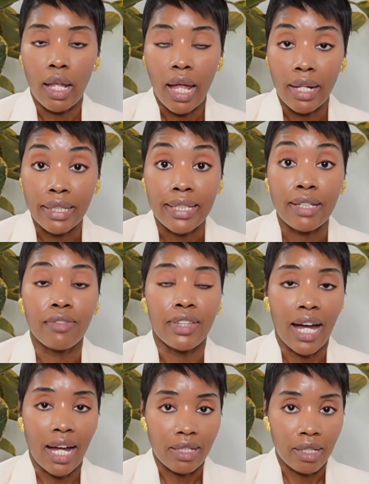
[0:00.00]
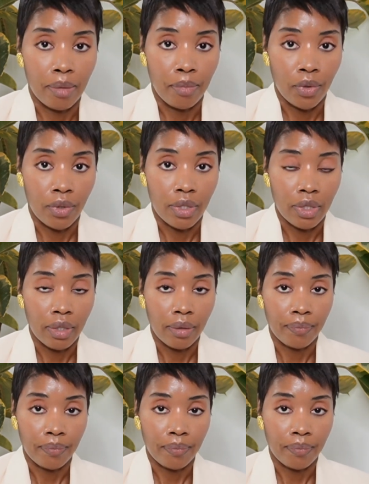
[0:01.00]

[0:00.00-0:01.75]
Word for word: and give that to the board.